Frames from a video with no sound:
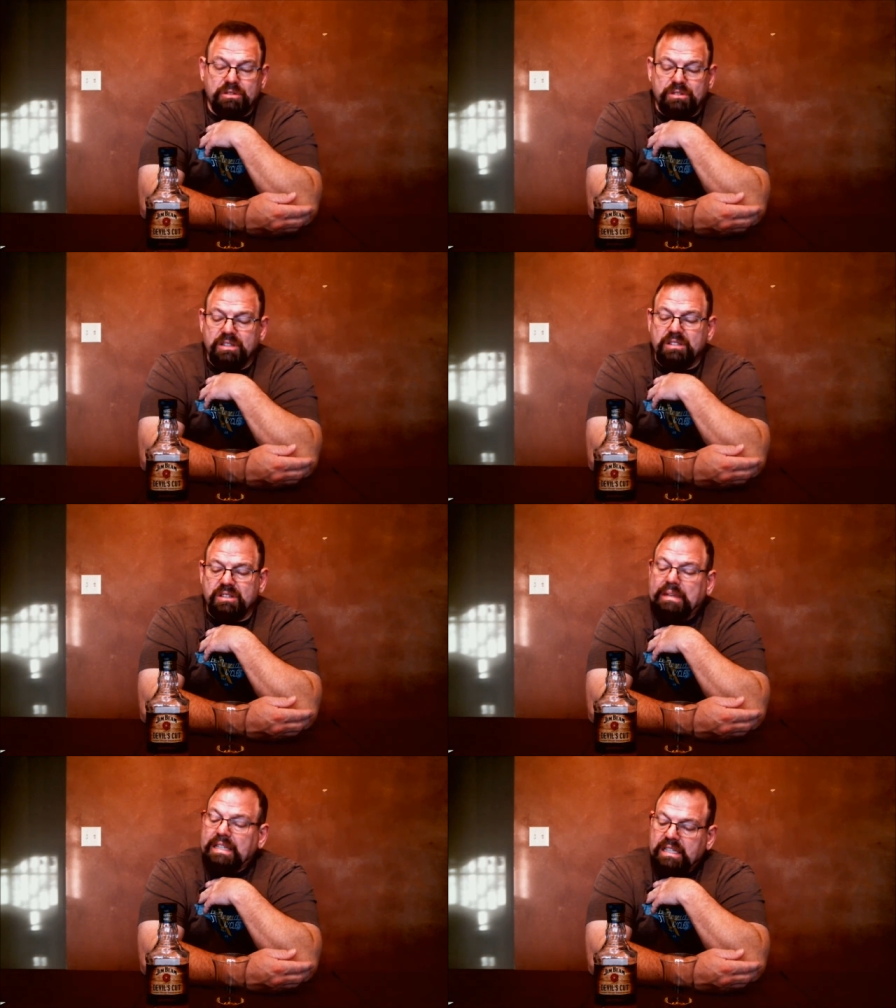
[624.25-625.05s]
system,
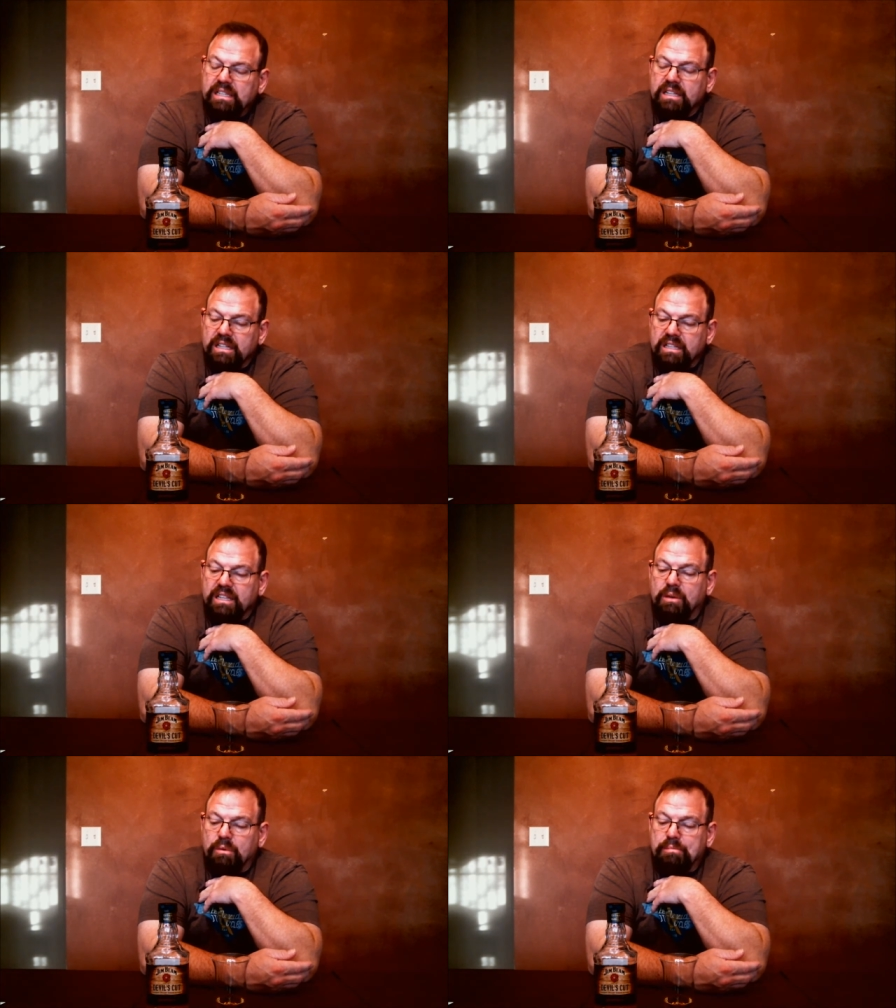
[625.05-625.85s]

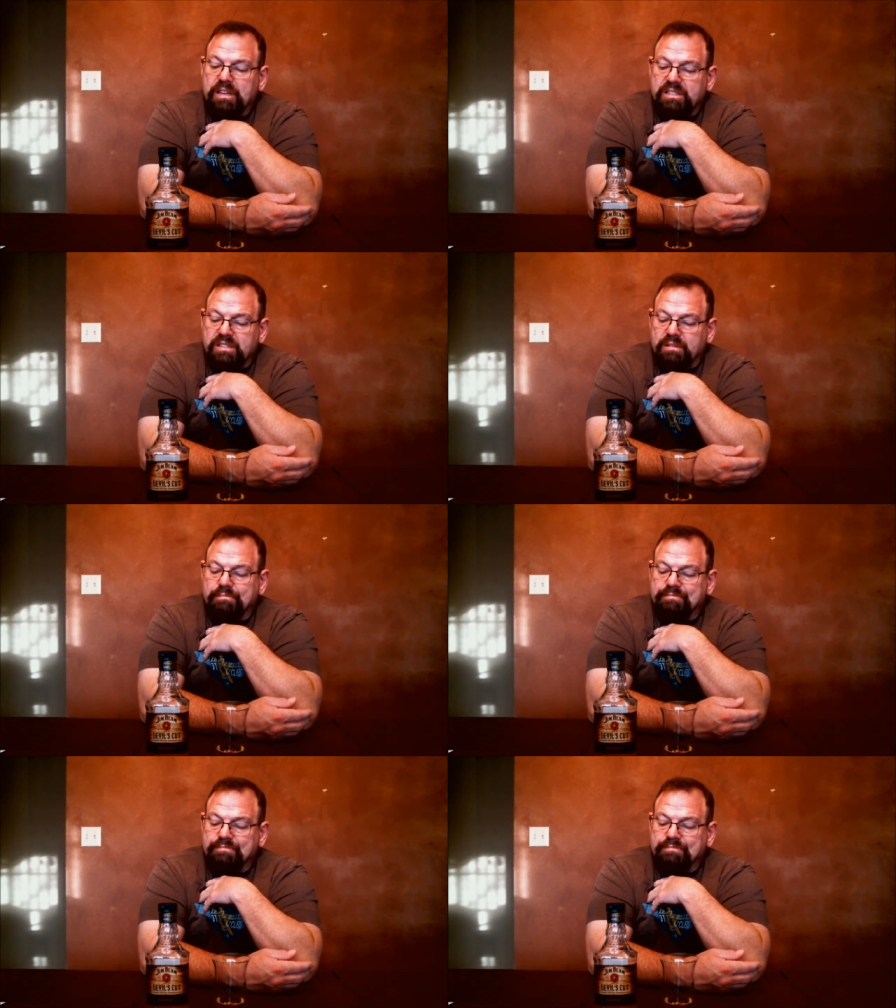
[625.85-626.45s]
there would be some,